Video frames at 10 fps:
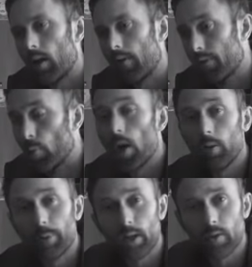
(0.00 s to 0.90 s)
of the
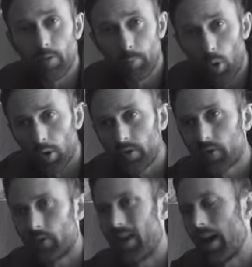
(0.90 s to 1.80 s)
well-being of the
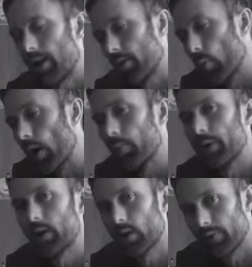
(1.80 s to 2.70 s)
polis and the
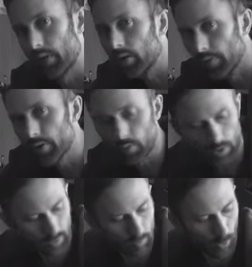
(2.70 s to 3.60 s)
well-being of the individual, I
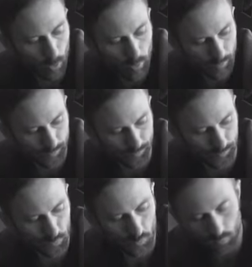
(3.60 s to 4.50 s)
think both,
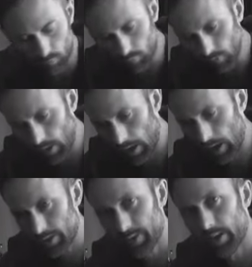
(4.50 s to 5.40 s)

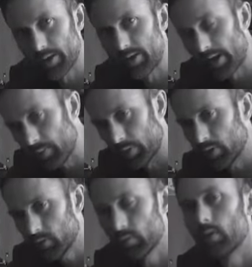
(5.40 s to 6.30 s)
and a
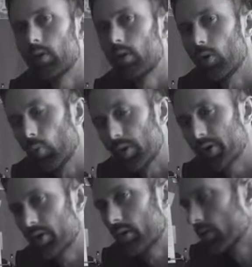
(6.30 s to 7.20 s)
daemon,
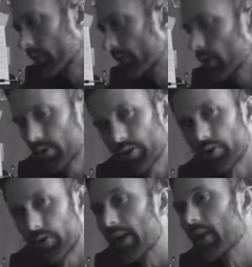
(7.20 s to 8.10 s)
which
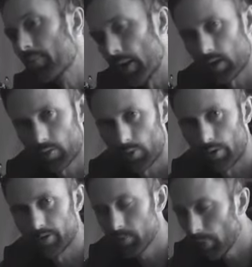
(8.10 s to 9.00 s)
functions in the
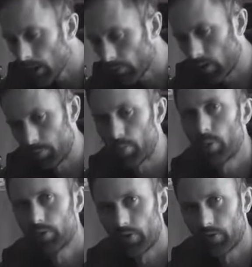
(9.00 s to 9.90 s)
background. It's a background
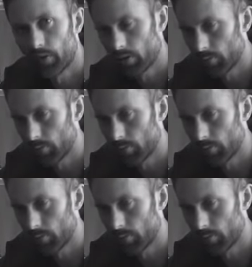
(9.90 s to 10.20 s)
process in a